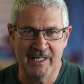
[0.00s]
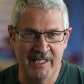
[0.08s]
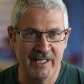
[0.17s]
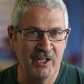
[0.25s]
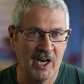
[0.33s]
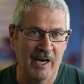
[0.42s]

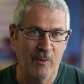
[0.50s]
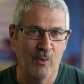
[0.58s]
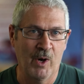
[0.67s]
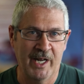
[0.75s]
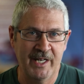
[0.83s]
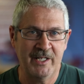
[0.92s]
did not
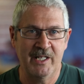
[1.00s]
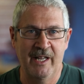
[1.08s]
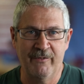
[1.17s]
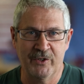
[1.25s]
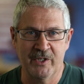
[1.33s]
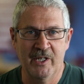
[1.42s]
want it to
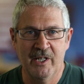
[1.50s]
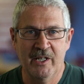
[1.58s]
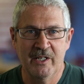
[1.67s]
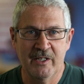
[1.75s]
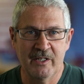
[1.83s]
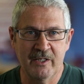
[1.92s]
ever
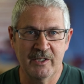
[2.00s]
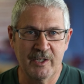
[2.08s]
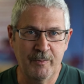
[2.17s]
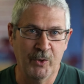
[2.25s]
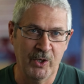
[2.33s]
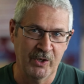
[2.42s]

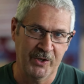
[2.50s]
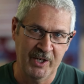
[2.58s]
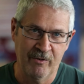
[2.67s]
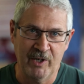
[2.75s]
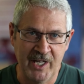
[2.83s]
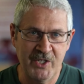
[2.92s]
spoil
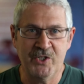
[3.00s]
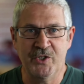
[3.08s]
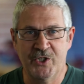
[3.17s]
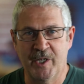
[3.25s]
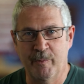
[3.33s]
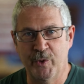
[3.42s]
their
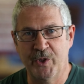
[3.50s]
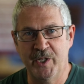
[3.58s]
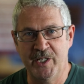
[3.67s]
relationship with